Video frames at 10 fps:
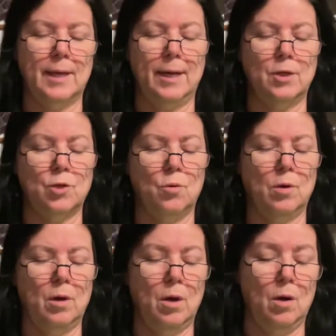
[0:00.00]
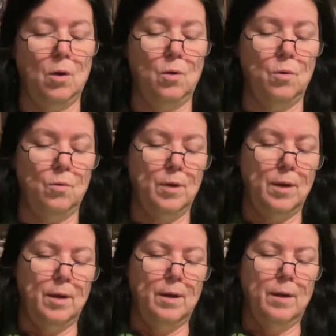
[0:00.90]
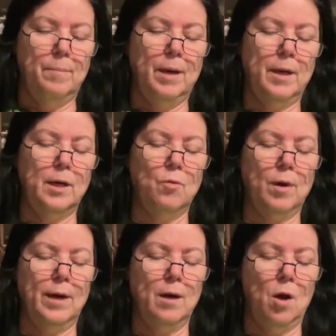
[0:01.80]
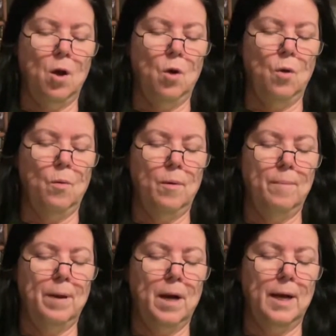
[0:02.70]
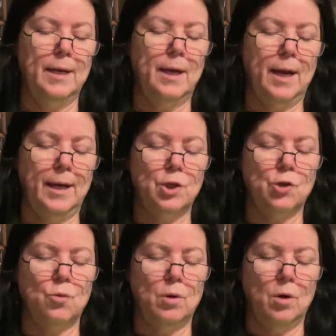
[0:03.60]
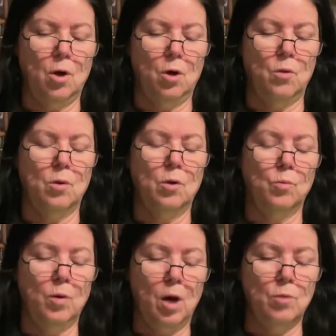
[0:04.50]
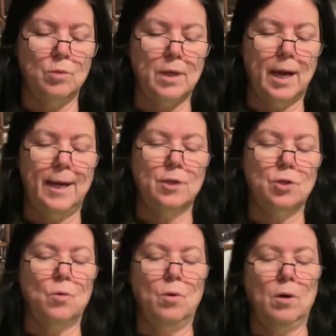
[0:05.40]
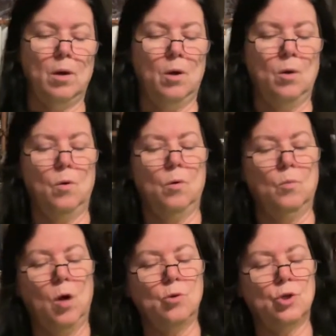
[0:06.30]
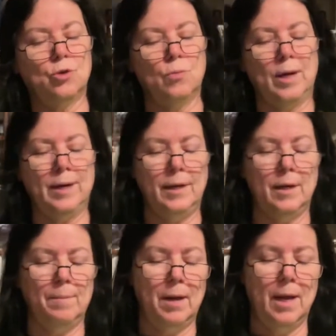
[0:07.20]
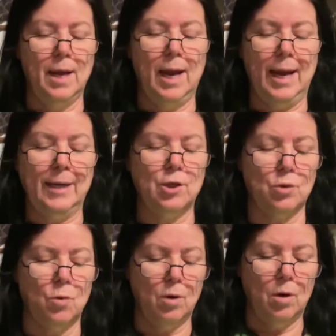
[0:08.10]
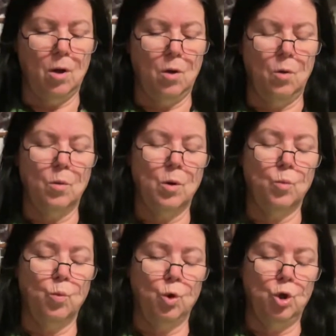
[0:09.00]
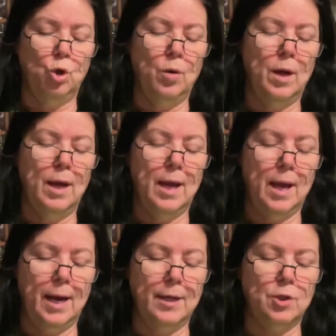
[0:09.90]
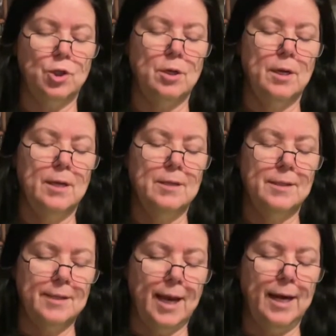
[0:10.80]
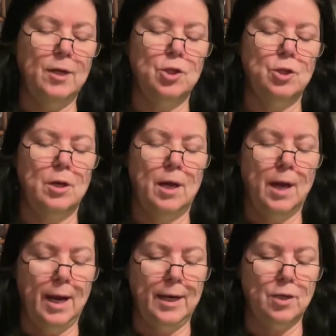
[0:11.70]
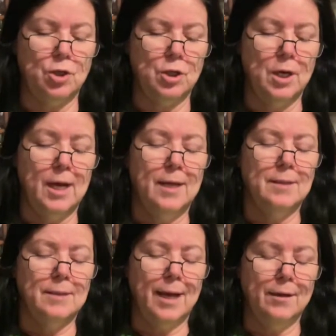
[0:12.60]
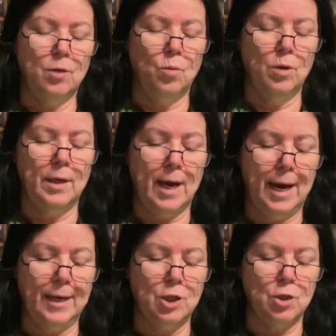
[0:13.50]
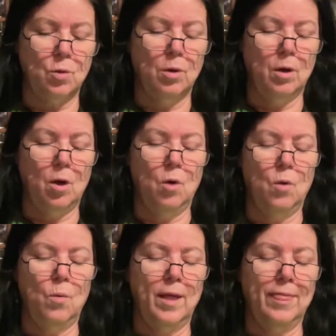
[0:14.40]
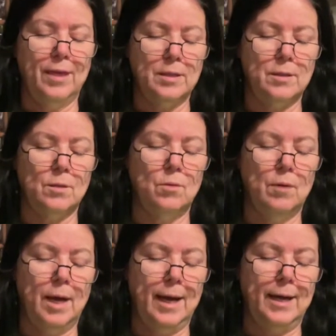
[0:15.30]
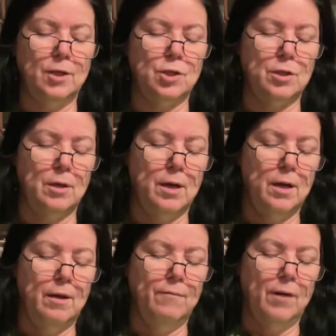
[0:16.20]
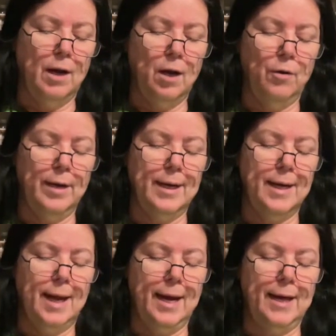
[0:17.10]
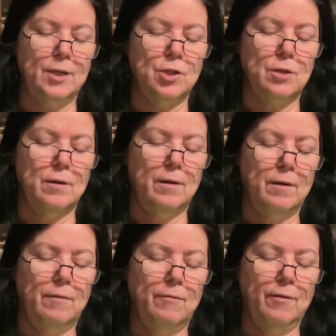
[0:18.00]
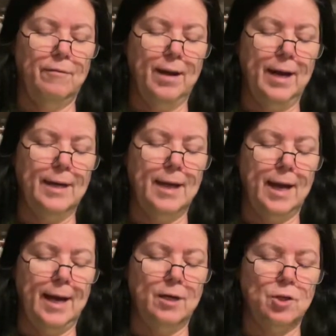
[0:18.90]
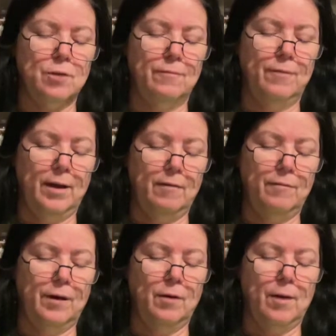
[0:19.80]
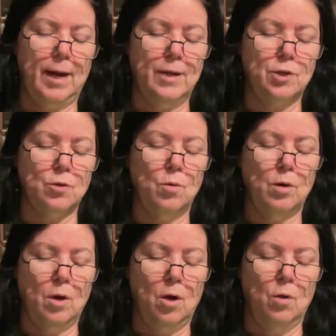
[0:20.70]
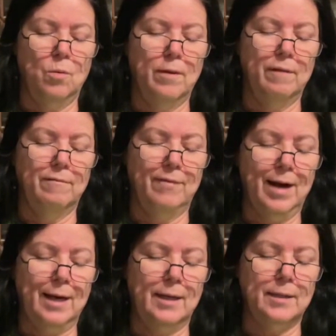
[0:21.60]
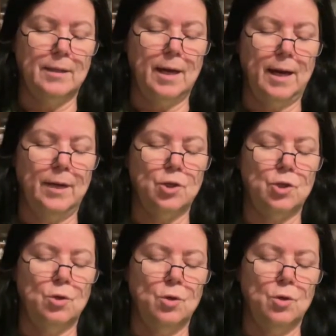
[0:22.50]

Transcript: H or O. Pettigrain. O. Pine. H or O. Rose. H or O. Rose geranium. H or O. Rue. H. Sage. H. Sandalwood. H or O. Thistle. H. Valerian. H. Vervain. H. Vetiver. H or O. Violet. H.